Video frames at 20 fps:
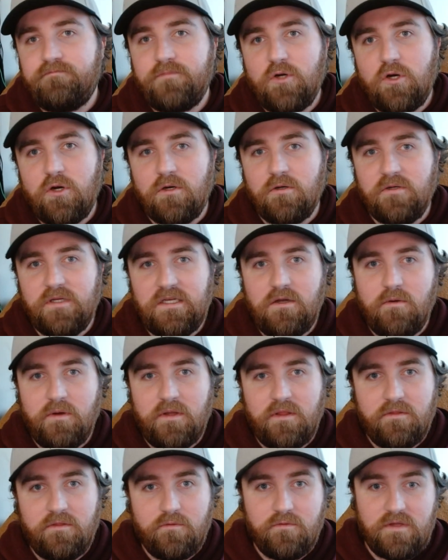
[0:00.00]
currently
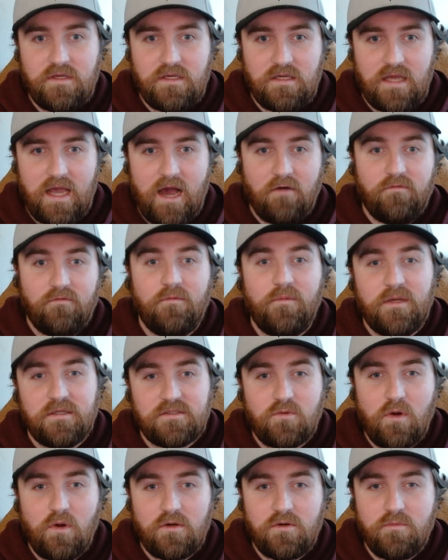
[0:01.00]
going through the Alphabet
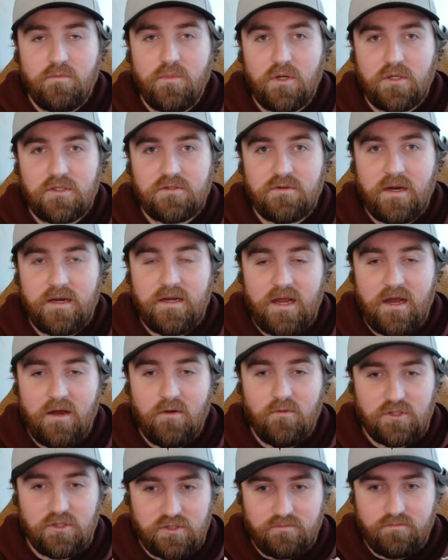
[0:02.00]
Squadron books right now,
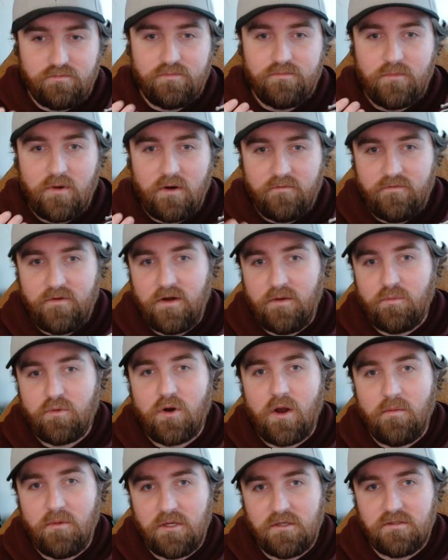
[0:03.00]
which are very
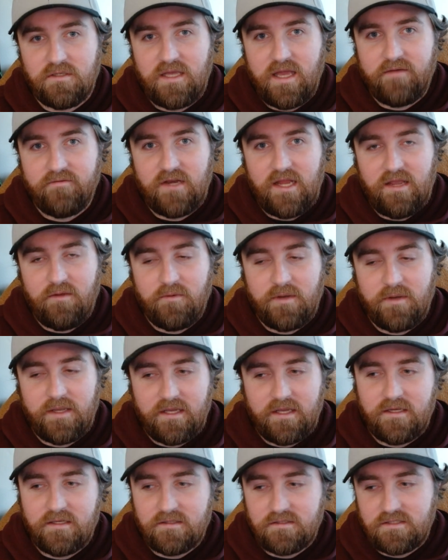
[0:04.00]
prominently have an A-Wing
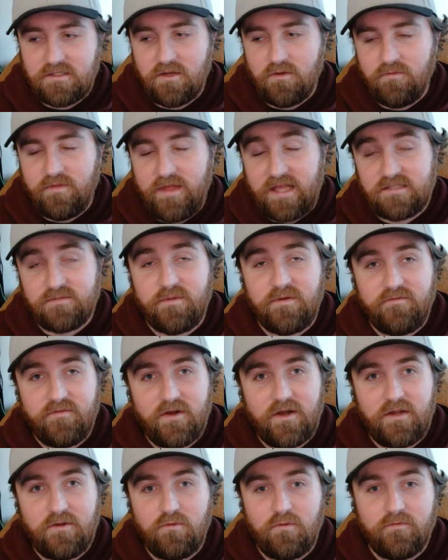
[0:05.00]
in it, and so that's been
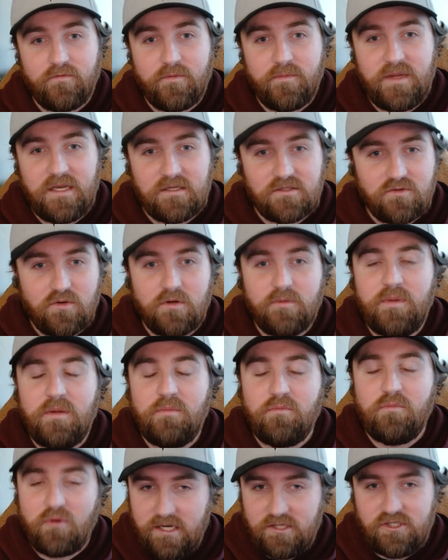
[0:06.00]
very cool for me to sort of be
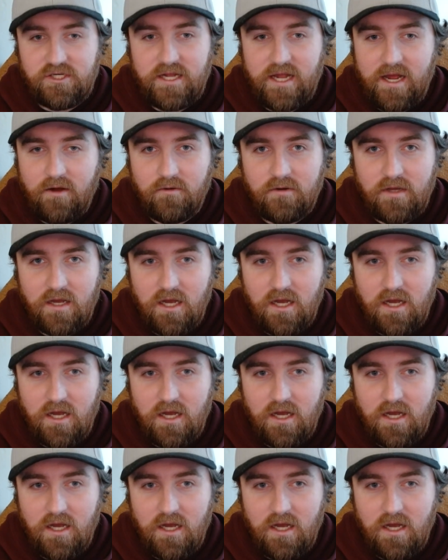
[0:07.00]
branching out